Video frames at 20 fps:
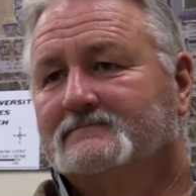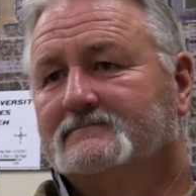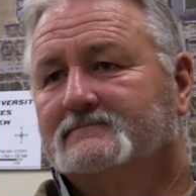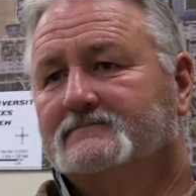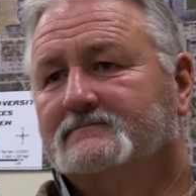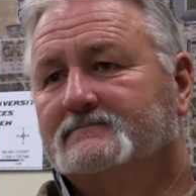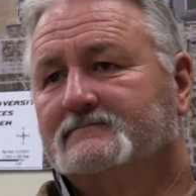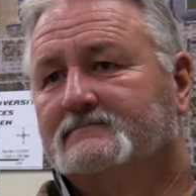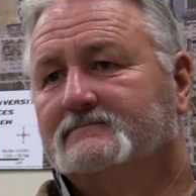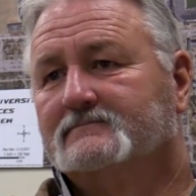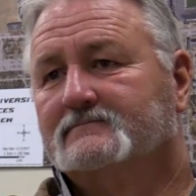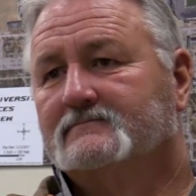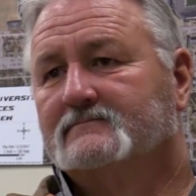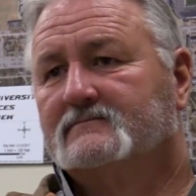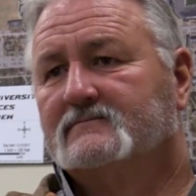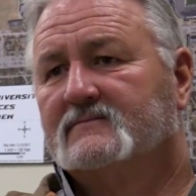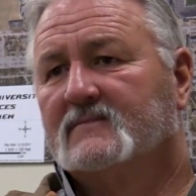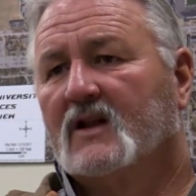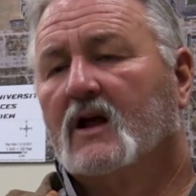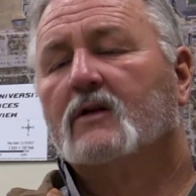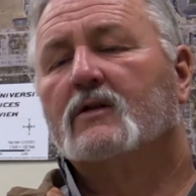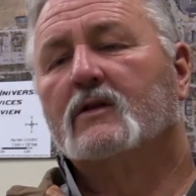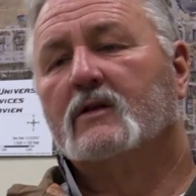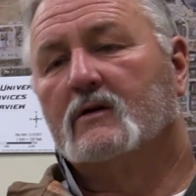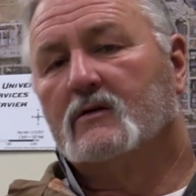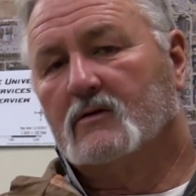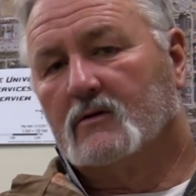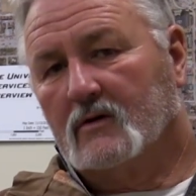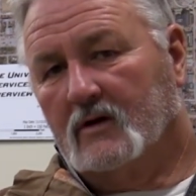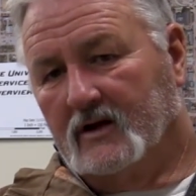Stillwater?
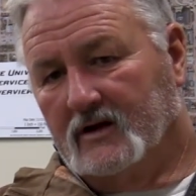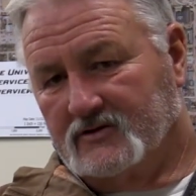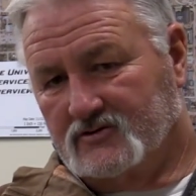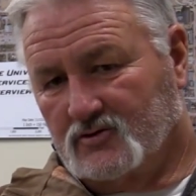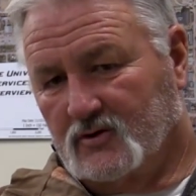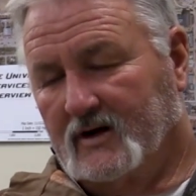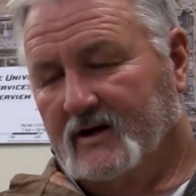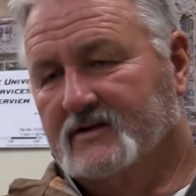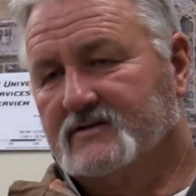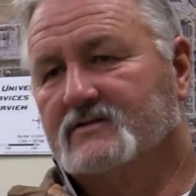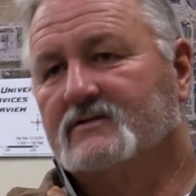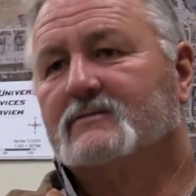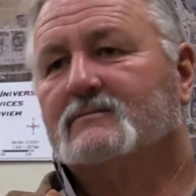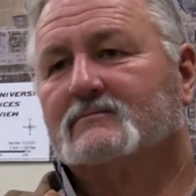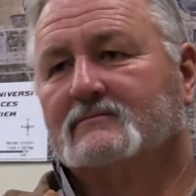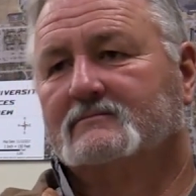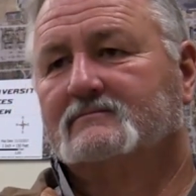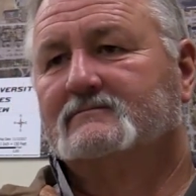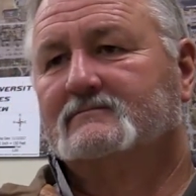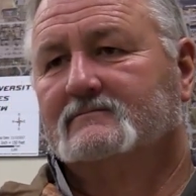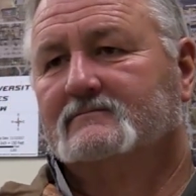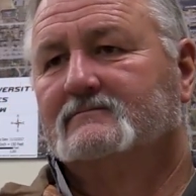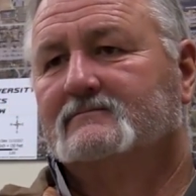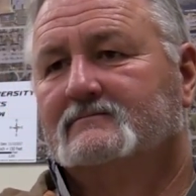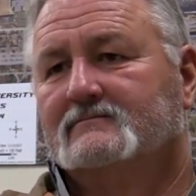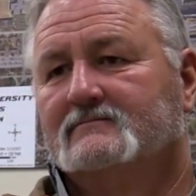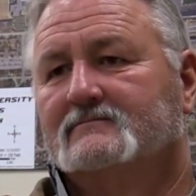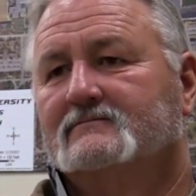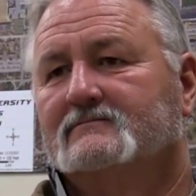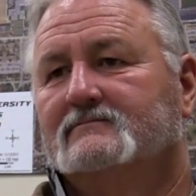Wow. In transit.
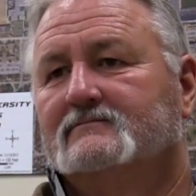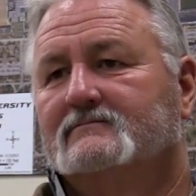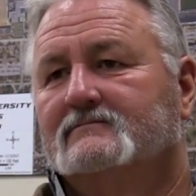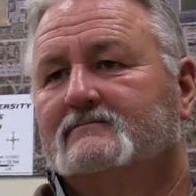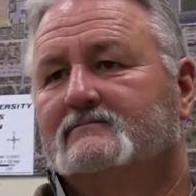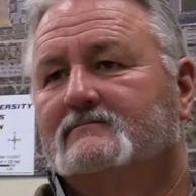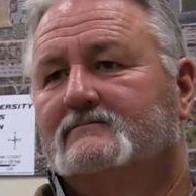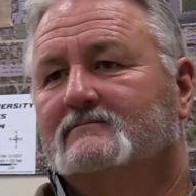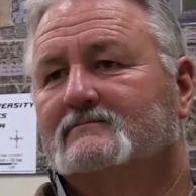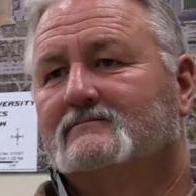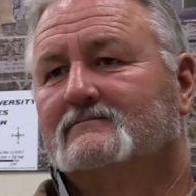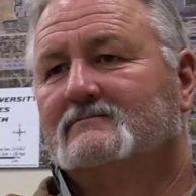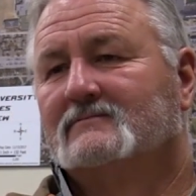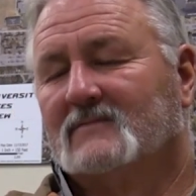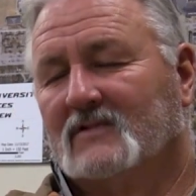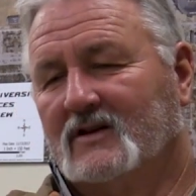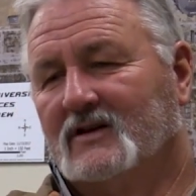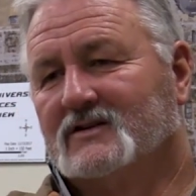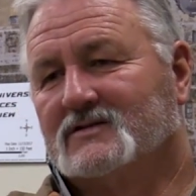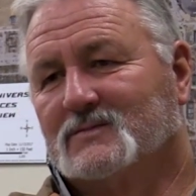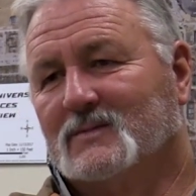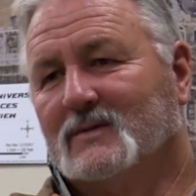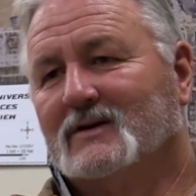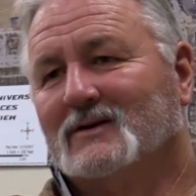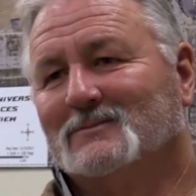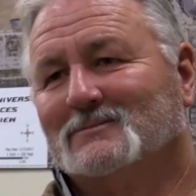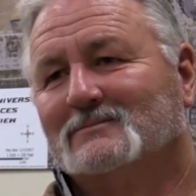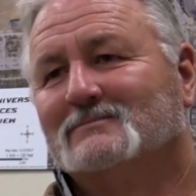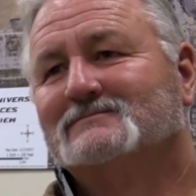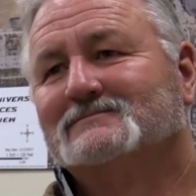Oh, going somewhere. Yes, yeah.
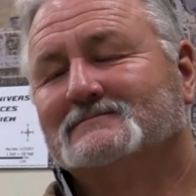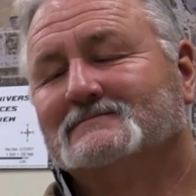Ma'am.